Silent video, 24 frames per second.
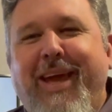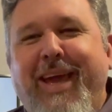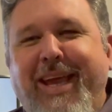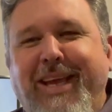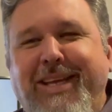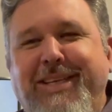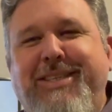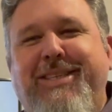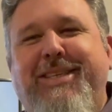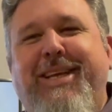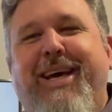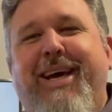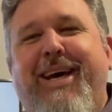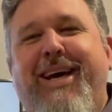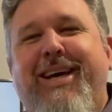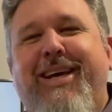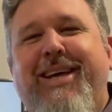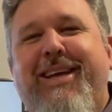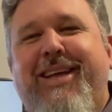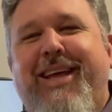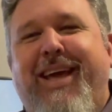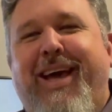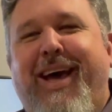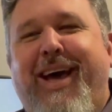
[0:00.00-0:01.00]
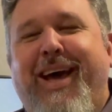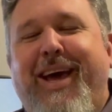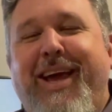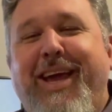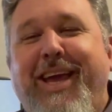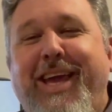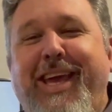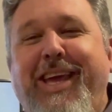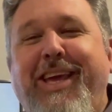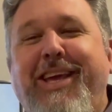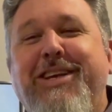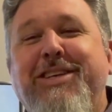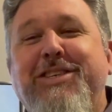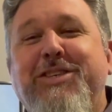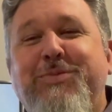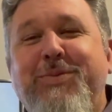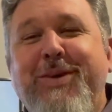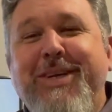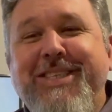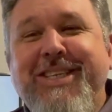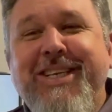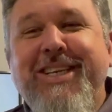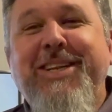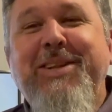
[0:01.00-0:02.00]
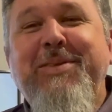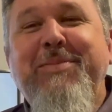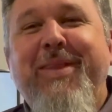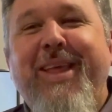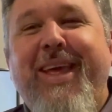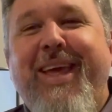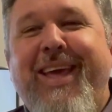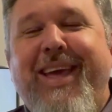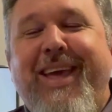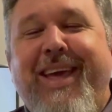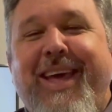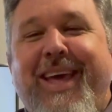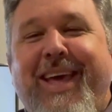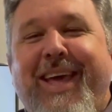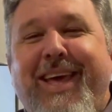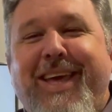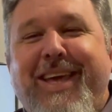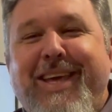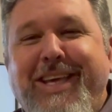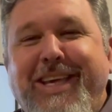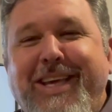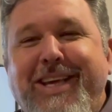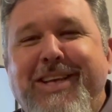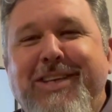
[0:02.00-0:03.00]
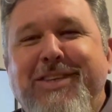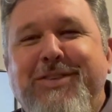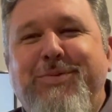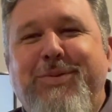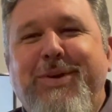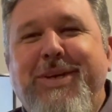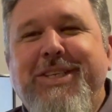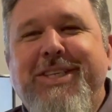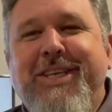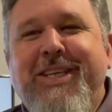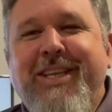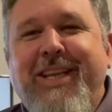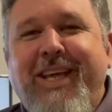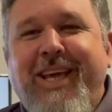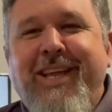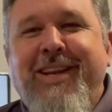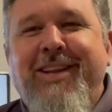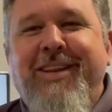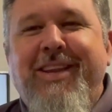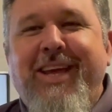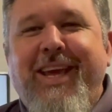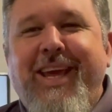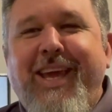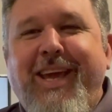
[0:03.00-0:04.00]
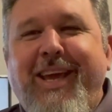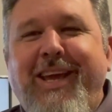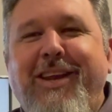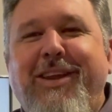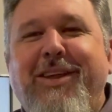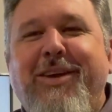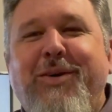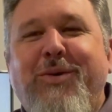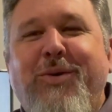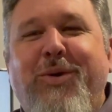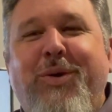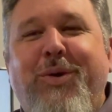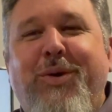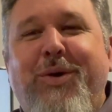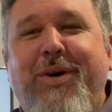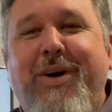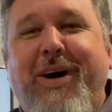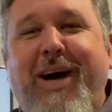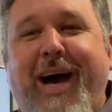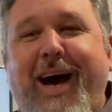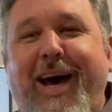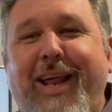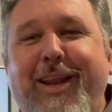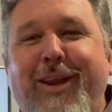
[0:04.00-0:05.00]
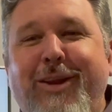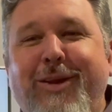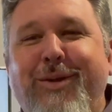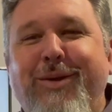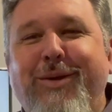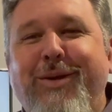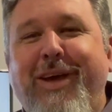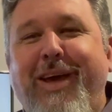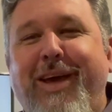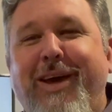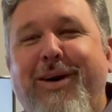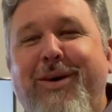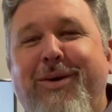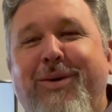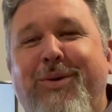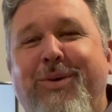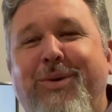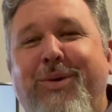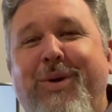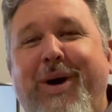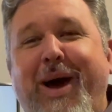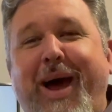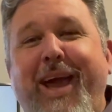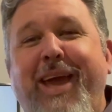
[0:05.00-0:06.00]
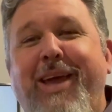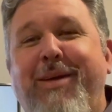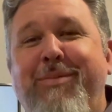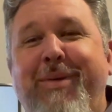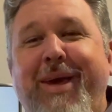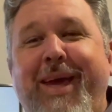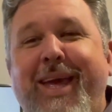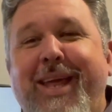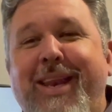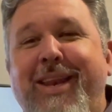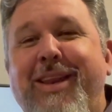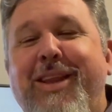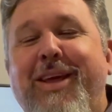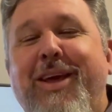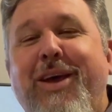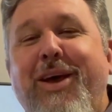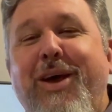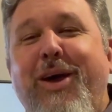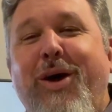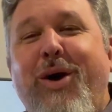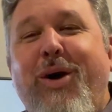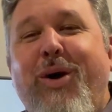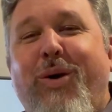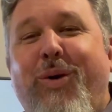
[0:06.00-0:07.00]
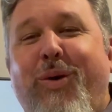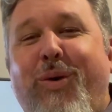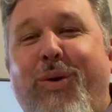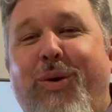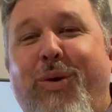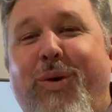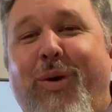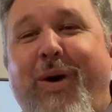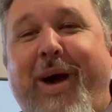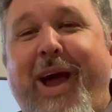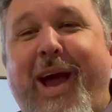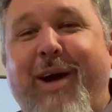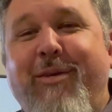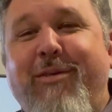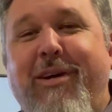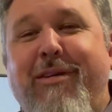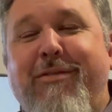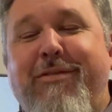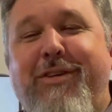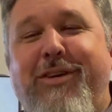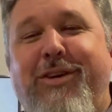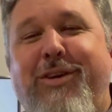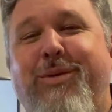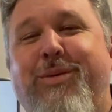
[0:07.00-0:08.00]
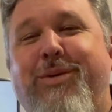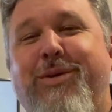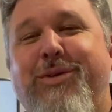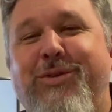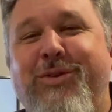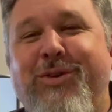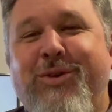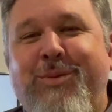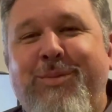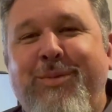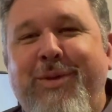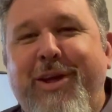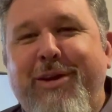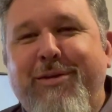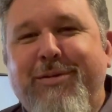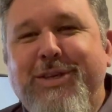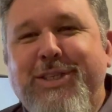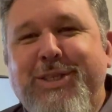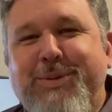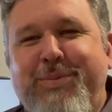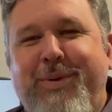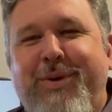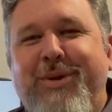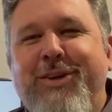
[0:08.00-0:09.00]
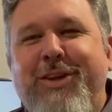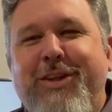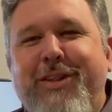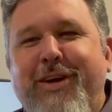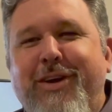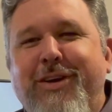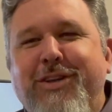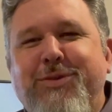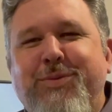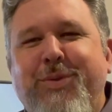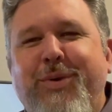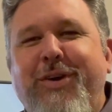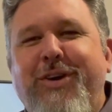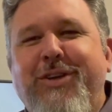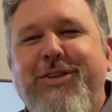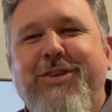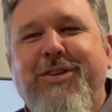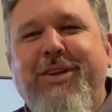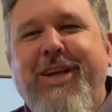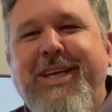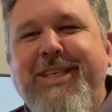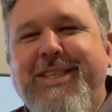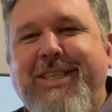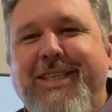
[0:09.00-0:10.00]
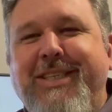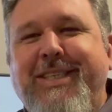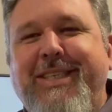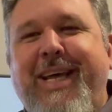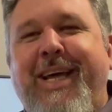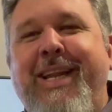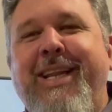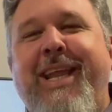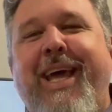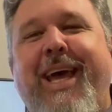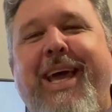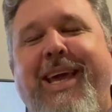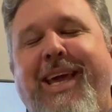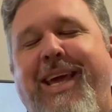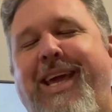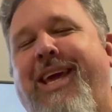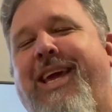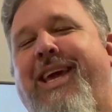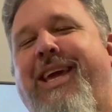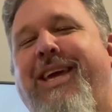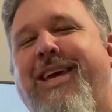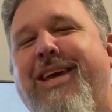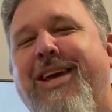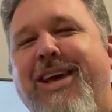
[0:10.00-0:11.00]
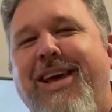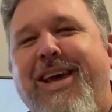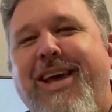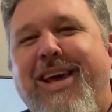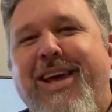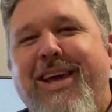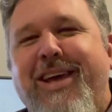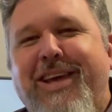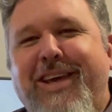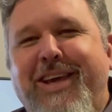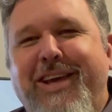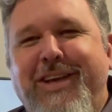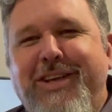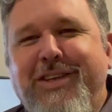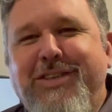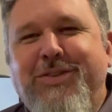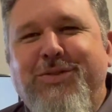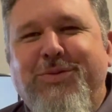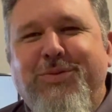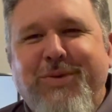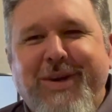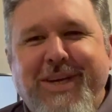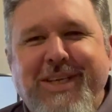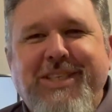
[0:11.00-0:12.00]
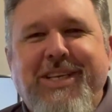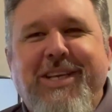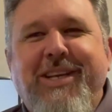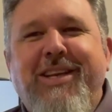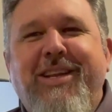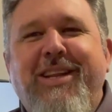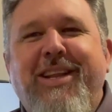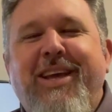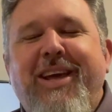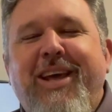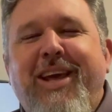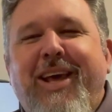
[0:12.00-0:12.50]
Easter. He is risen. He is risen indeed, or hallelujah, or amen, or however you would normally respond to those words on Easter Sunday. He is risen.